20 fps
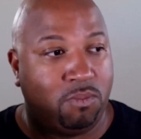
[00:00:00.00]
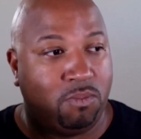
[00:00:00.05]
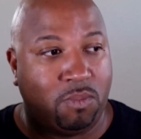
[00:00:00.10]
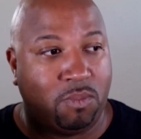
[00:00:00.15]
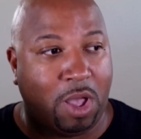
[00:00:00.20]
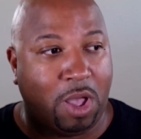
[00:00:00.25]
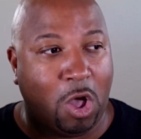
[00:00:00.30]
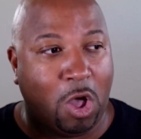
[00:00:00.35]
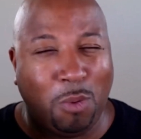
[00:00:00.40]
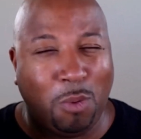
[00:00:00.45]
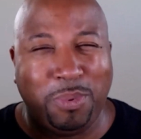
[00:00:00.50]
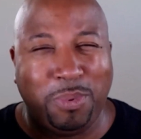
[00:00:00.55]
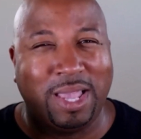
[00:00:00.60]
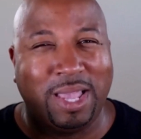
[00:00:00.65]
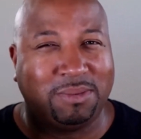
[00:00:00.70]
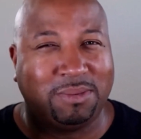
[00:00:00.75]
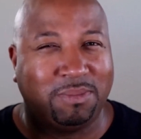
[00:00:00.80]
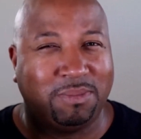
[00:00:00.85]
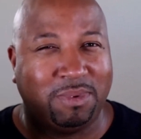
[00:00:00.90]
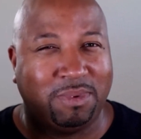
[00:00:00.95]
I hope you
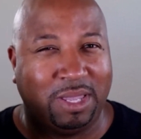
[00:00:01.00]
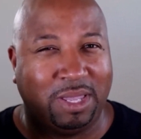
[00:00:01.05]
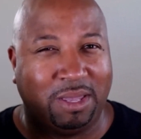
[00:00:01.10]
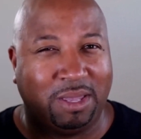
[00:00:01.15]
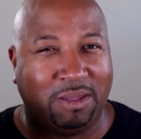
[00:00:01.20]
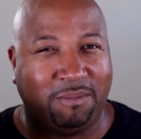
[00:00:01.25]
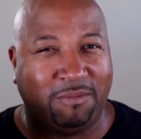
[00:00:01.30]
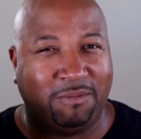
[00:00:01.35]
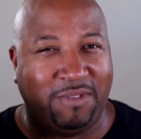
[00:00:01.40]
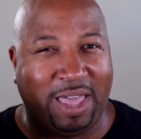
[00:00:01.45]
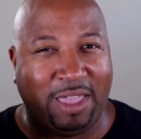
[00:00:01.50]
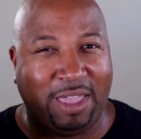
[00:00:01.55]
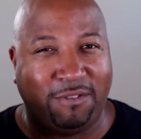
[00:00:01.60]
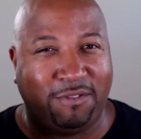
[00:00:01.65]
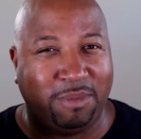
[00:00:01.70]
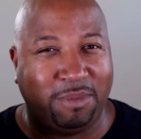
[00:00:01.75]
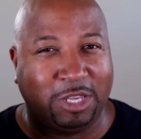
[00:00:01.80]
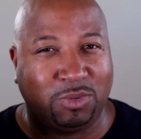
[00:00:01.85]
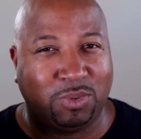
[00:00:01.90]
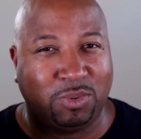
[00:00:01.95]
got some value
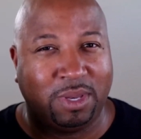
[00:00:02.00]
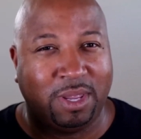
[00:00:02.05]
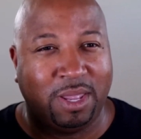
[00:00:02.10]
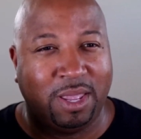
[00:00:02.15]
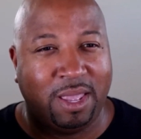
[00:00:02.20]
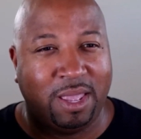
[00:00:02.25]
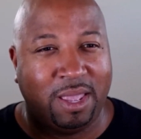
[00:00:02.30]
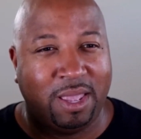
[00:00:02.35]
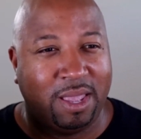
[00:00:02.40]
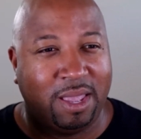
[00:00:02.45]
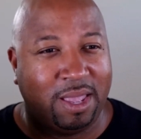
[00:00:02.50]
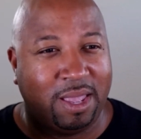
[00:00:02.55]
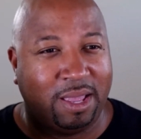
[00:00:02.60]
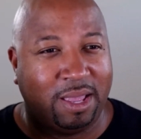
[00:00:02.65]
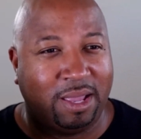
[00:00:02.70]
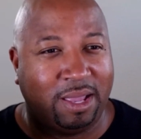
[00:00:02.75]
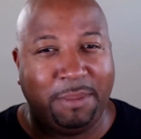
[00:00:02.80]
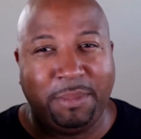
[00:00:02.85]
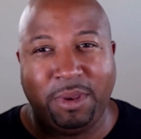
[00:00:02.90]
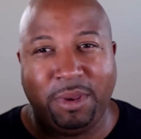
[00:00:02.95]
from this one.
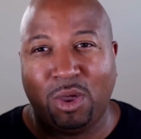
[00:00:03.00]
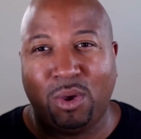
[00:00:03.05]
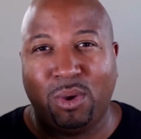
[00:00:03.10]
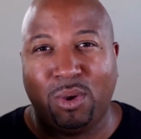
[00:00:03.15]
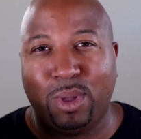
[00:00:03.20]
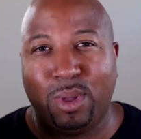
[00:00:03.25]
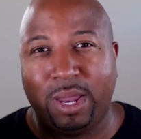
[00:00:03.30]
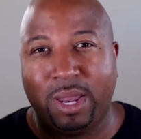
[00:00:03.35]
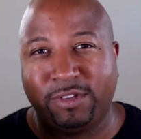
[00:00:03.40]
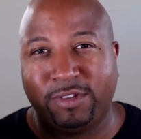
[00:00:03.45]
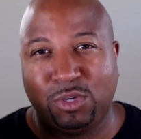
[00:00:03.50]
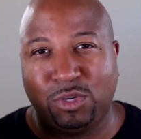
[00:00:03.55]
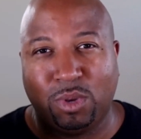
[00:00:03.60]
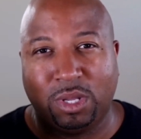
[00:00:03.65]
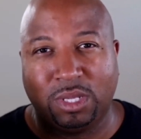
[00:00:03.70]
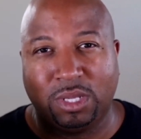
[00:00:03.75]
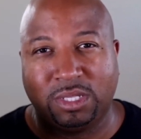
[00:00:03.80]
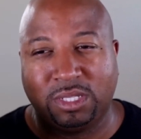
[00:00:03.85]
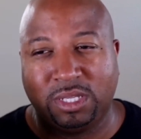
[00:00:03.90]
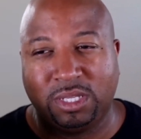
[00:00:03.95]
Let me know what else you
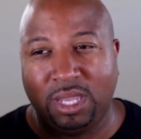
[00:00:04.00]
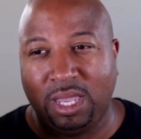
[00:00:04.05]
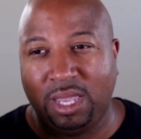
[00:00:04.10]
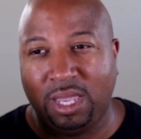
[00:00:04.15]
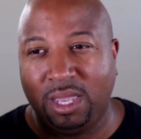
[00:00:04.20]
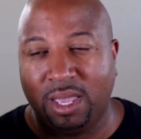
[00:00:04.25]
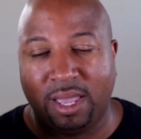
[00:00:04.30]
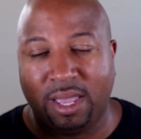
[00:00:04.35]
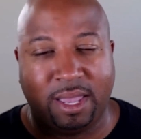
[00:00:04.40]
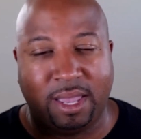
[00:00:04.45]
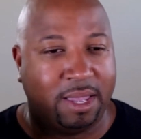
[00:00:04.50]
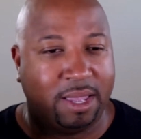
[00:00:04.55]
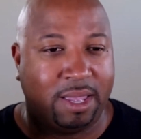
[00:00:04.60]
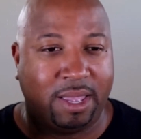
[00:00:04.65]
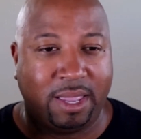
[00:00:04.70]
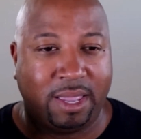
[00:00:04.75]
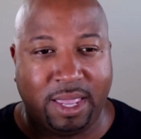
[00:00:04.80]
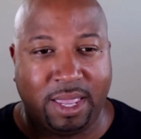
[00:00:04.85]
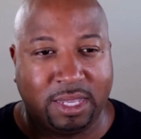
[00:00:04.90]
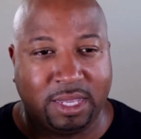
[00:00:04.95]
want to see.
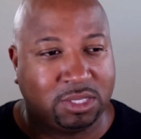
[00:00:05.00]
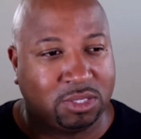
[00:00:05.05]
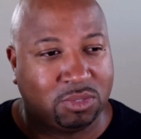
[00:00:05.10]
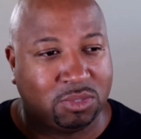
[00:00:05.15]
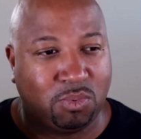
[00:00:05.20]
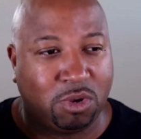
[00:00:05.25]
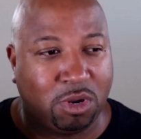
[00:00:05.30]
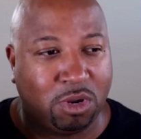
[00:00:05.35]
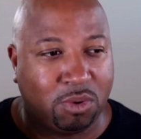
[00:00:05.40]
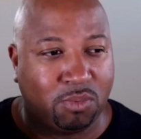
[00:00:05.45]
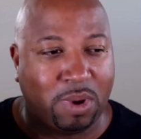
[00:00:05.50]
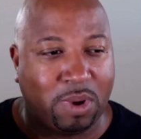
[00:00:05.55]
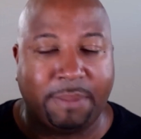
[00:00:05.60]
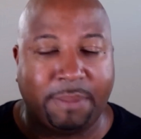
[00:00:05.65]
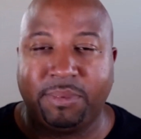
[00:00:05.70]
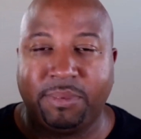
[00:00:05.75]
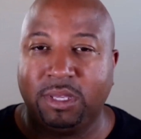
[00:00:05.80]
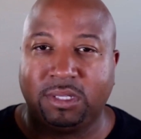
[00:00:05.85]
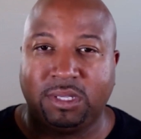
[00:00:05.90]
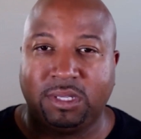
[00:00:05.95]
I guess we're going to
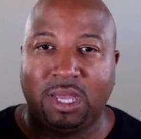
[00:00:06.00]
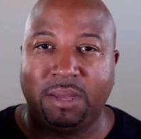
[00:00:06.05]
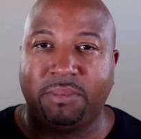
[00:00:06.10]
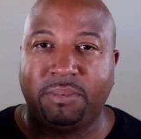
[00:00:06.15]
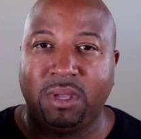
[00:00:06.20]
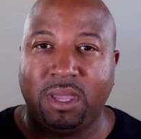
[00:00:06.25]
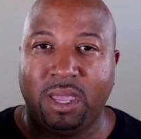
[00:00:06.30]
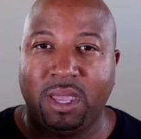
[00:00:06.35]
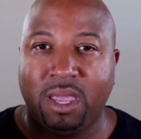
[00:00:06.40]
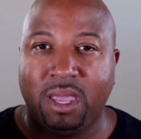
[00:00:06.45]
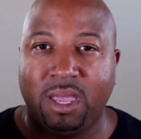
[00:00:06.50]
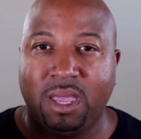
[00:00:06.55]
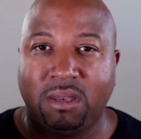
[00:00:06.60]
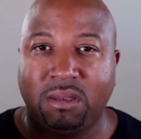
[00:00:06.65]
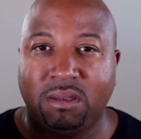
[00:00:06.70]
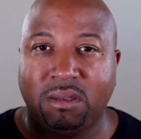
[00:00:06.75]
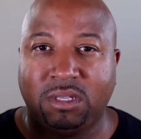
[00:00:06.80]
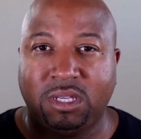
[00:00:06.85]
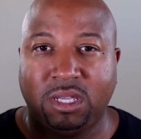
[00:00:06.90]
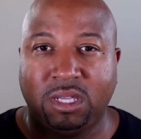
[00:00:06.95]
wrap this up.
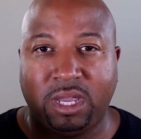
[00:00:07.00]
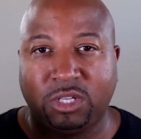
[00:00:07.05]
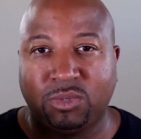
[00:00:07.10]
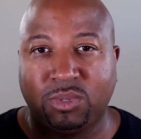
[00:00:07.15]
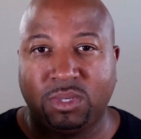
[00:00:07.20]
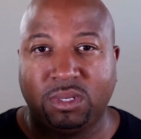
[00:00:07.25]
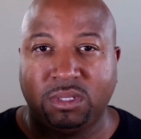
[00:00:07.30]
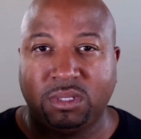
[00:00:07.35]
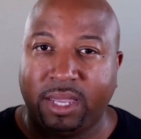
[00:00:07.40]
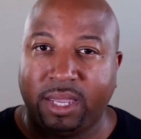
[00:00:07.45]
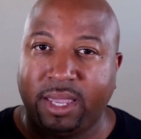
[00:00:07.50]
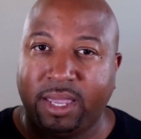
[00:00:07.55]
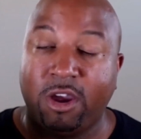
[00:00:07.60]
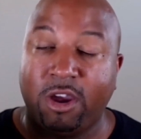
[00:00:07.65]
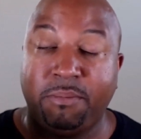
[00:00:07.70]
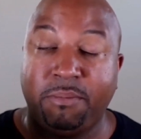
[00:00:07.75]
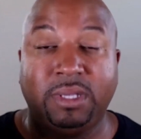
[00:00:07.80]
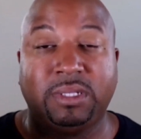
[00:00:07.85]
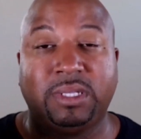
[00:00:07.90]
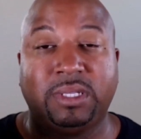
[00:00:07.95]
And until the next one, take
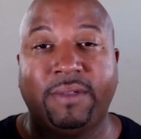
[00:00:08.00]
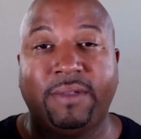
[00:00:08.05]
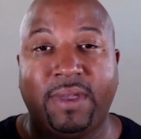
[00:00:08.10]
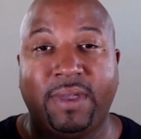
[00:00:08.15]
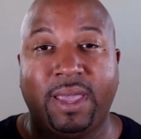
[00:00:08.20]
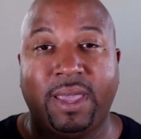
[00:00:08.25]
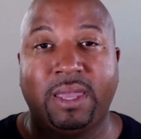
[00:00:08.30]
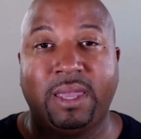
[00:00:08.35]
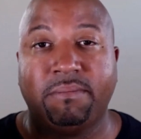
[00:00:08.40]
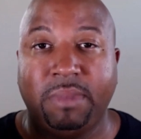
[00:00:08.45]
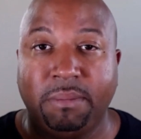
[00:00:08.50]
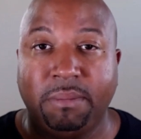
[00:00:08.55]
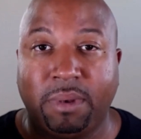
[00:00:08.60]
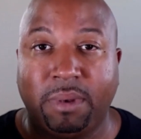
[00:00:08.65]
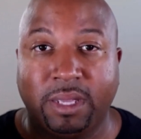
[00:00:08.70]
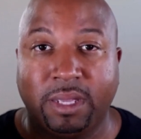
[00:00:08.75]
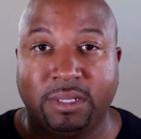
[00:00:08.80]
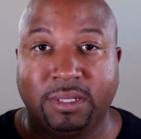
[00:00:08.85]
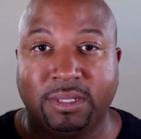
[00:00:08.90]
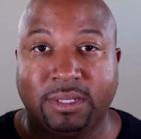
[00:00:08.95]
care, be safe, and be
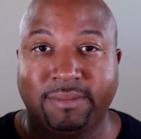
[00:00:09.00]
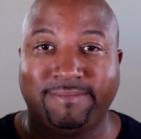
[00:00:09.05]
blessed.